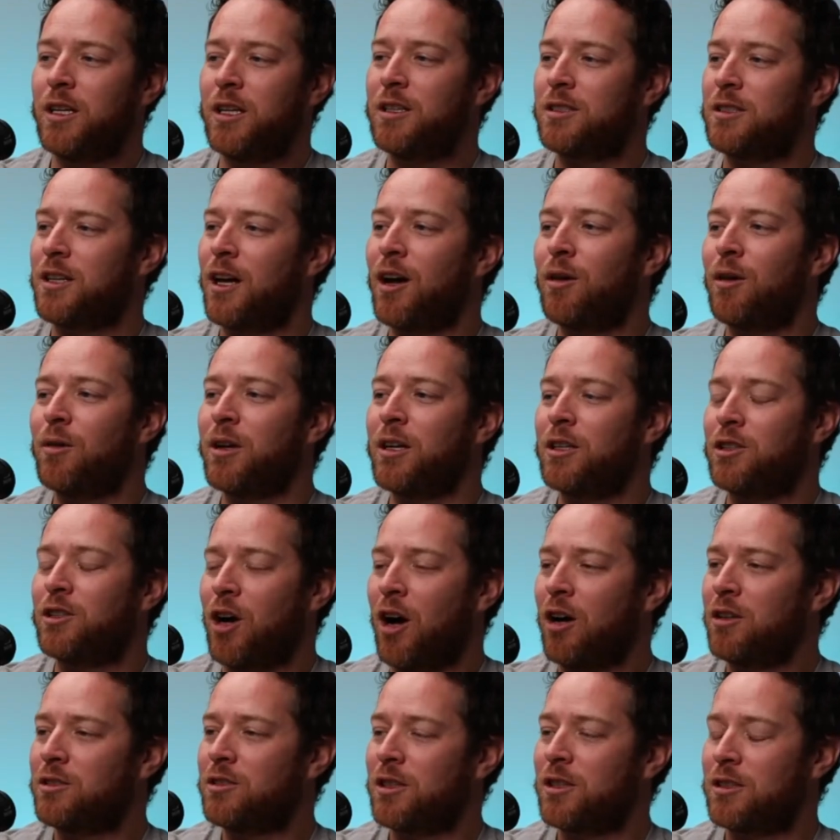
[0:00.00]
that we
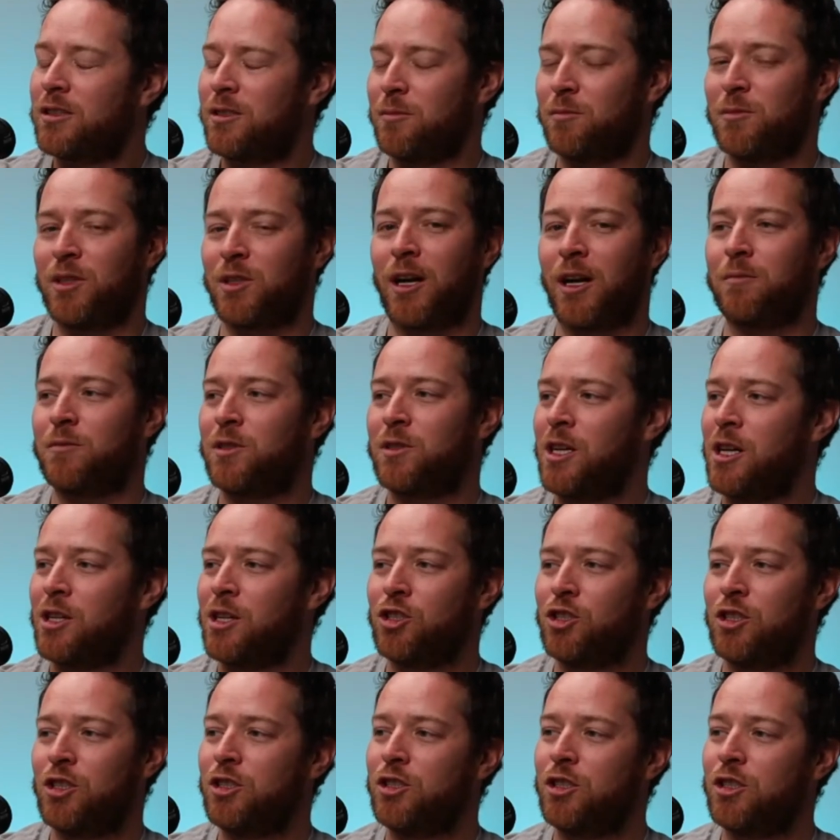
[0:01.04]
dog sit sometimes,
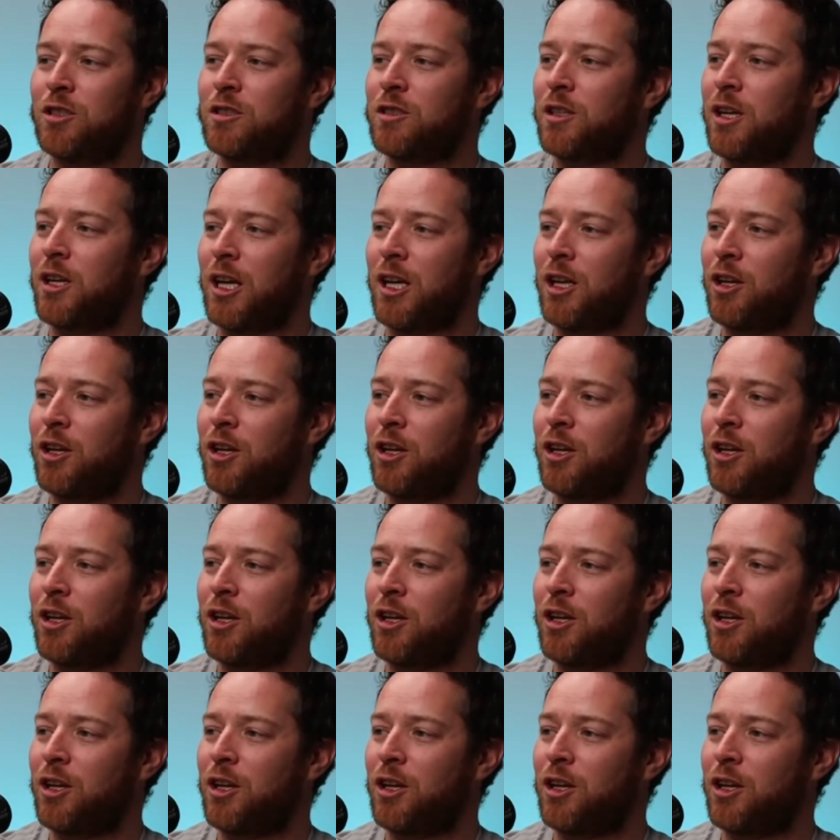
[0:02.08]
she just like